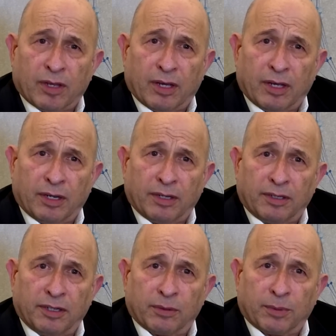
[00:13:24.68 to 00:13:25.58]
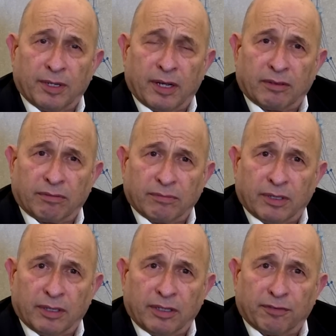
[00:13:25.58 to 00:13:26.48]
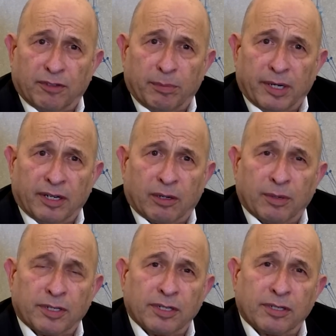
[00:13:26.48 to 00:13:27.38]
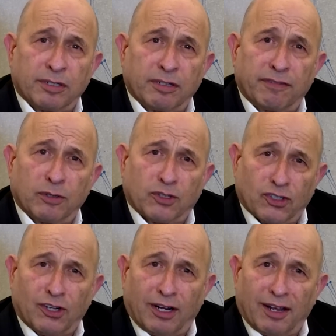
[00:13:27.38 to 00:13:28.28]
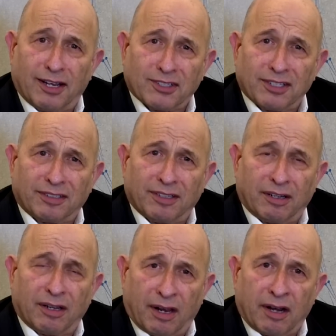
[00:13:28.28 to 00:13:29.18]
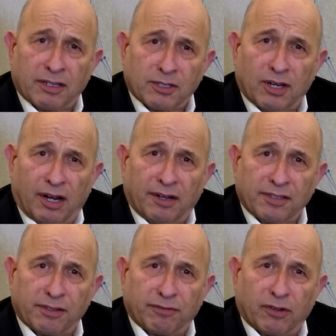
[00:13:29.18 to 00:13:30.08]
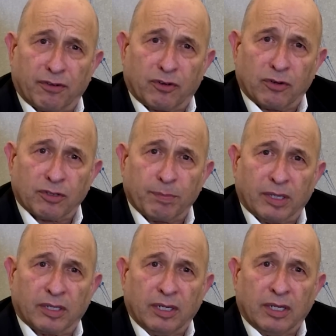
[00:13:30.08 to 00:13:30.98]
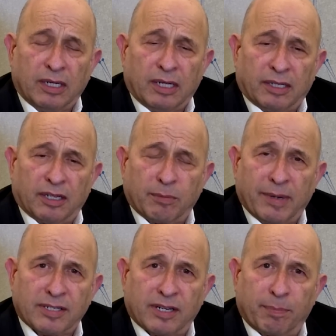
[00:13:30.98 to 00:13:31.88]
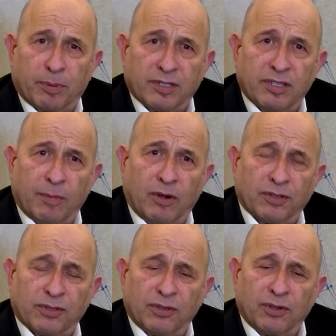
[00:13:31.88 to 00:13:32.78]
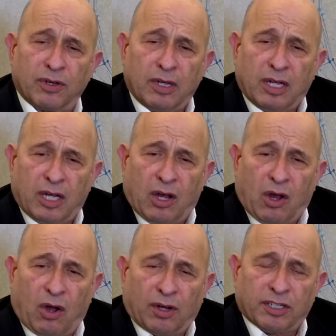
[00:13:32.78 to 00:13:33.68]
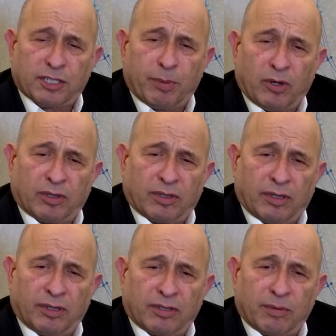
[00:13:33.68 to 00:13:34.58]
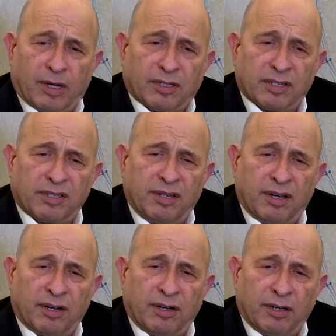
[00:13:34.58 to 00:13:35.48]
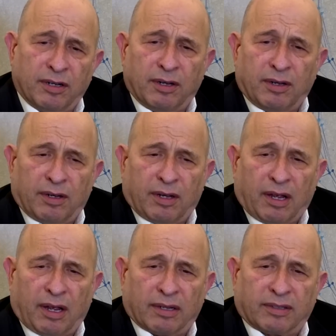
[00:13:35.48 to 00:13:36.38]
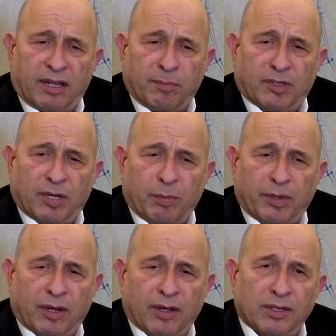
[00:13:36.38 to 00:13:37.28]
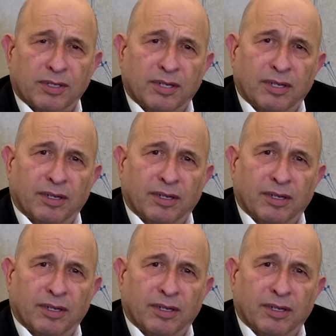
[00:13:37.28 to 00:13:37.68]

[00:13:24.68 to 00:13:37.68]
and deal with that. And if there'll be any questions in the future, I'll answer, of course. But that basically puts them also on the spot in so much as their attempt, because